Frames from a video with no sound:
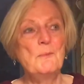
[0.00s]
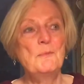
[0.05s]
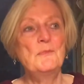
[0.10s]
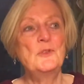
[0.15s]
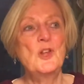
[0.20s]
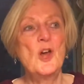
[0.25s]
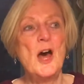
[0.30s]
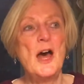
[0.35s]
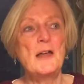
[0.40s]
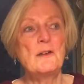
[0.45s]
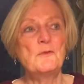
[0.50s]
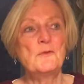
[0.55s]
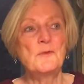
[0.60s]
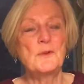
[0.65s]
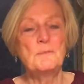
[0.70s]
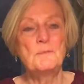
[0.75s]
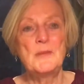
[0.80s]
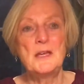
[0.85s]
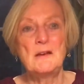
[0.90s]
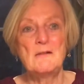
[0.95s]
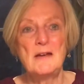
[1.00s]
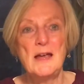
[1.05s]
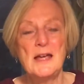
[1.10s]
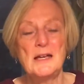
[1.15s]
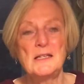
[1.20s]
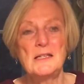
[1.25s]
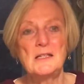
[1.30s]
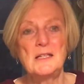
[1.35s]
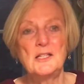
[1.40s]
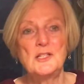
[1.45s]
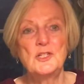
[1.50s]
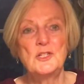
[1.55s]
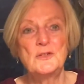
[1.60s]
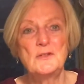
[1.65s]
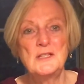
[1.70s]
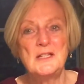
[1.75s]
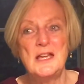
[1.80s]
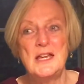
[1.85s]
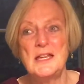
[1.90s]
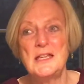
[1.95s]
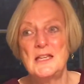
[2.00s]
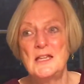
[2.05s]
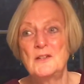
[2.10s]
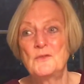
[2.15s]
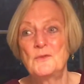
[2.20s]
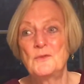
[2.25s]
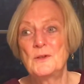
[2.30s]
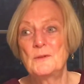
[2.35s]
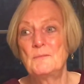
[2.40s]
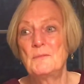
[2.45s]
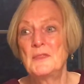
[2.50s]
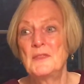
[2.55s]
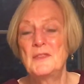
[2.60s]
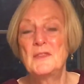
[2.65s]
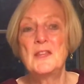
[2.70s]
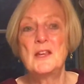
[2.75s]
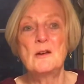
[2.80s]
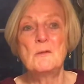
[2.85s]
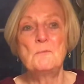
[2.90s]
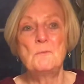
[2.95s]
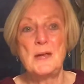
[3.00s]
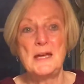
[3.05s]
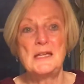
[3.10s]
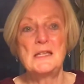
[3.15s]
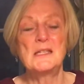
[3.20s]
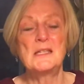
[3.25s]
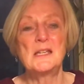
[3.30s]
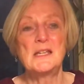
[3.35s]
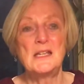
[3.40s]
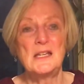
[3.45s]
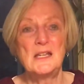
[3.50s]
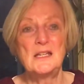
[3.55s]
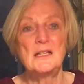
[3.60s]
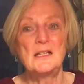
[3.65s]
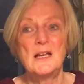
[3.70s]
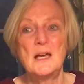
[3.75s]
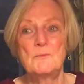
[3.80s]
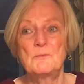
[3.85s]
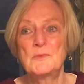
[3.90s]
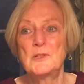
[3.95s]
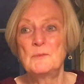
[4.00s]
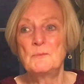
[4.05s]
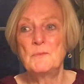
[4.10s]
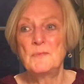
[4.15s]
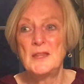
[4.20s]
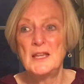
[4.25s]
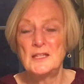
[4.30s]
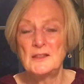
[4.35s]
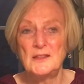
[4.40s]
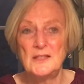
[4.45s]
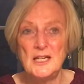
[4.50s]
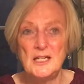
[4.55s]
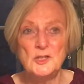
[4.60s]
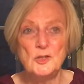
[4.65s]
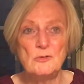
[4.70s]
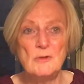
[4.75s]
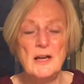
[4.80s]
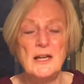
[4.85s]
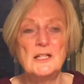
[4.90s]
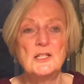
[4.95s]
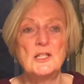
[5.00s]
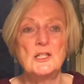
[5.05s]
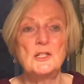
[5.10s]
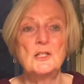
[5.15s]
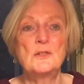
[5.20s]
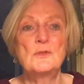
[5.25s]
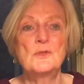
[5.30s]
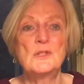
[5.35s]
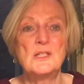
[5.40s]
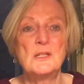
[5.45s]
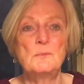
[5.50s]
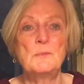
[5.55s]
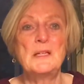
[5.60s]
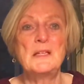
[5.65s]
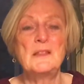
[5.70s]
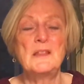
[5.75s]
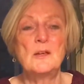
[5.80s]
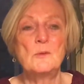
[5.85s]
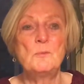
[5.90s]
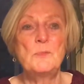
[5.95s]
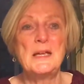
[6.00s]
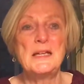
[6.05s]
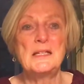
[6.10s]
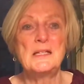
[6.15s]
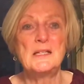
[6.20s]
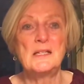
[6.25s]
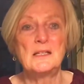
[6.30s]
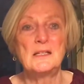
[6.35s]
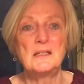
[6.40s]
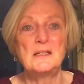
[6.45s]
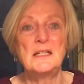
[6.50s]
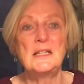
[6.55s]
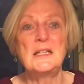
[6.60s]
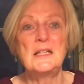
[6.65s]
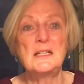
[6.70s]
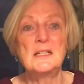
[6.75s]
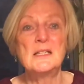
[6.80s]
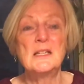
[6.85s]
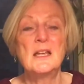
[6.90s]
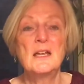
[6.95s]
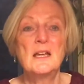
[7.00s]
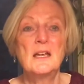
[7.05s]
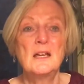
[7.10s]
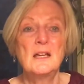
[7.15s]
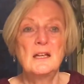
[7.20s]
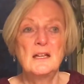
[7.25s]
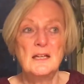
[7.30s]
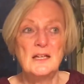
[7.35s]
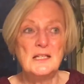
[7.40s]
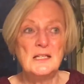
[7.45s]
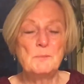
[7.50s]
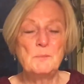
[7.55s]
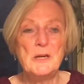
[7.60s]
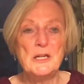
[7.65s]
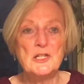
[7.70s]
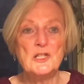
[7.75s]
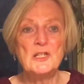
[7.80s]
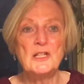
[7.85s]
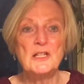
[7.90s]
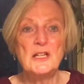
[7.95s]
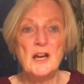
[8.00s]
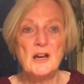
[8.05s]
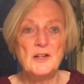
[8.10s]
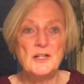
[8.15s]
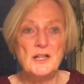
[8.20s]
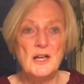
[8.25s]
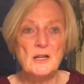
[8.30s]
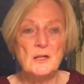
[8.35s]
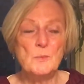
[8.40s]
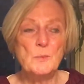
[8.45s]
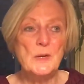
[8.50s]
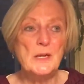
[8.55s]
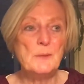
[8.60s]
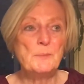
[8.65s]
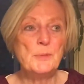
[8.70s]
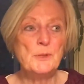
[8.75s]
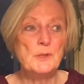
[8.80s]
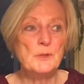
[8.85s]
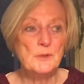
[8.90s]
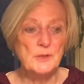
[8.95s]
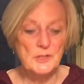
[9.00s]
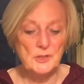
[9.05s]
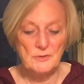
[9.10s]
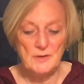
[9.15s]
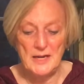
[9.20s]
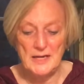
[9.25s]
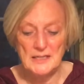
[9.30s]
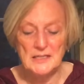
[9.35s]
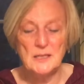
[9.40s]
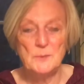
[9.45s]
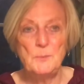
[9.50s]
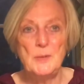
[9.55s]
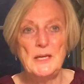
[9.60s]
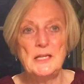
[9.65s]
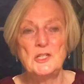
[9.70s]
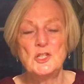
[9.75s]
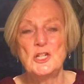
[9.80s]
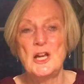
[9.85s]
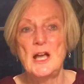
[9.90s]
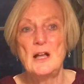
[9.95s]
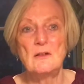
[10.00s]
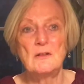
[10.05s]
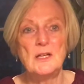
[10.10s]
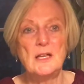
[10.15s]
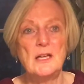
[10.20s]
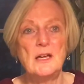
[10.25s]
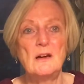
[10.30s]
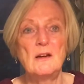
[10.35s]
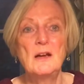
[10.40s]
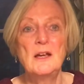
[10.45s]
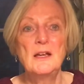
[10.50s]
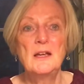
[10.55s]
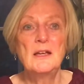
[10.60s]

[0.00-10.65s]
not from their excess, you're taking from their basic income that they're trying to use to meet their basic needs, especially our young people who are trying to pay childcare